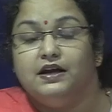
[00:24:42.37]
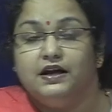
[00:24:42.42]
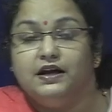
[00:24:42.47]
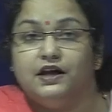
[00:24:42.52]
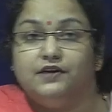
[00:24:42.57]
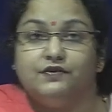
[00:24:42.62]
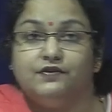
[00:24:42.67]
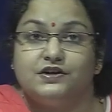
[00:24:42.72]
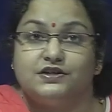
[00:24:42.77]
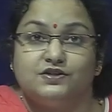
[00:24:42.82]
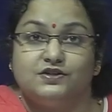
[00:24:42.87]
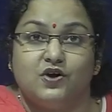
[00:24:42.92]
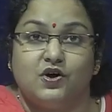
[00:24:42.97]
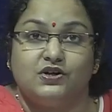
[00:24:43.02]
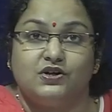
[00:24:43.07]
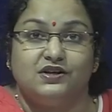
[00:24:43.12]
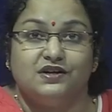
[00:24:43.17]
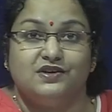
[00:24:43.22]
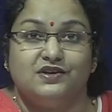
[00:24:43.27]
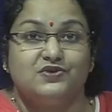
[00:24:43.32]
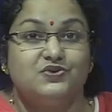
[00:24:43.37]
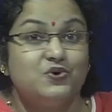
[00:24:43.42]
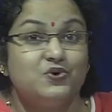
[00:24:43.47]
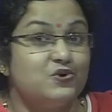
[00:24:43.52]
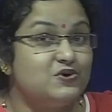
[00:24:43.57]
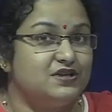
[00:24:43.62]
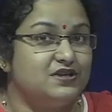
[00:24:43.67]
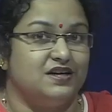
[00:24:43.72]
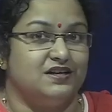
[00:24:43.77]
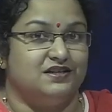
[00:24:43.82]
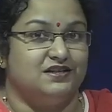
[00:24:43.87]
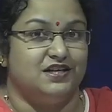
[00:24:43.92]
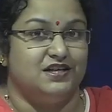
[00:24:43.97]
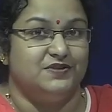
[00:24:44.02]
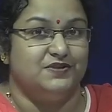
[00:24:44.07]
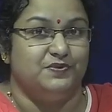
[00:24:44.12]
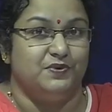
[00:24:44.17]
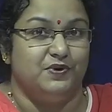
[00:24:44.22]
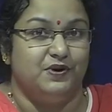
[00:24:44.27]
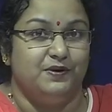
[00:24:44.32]
it was not so
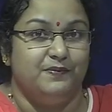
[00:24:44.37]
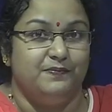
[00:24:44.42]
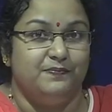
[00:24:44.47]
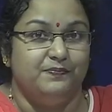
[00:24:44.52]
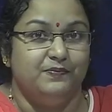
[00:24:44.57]
successful.